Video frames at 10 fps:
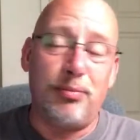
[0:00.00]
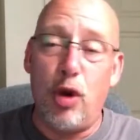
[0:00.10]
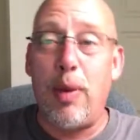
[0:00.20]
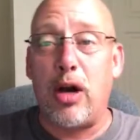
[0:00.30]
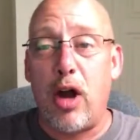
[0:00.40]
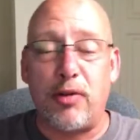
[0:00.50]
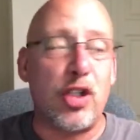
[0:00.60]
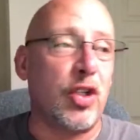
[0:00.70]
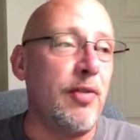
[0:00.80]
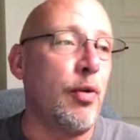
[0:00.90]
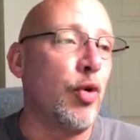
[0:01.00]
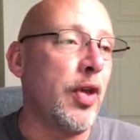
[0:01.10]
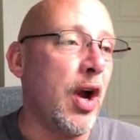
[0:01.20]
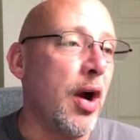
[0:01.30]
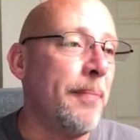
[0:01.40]
you're better off just leaving them where
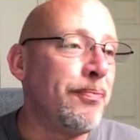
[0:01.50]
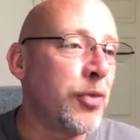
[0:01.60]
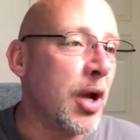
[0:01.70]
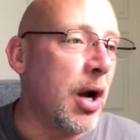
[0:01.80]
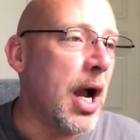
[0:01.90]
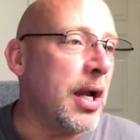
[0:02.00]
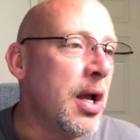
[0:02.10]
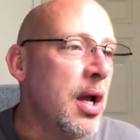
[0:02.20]
they are. All right.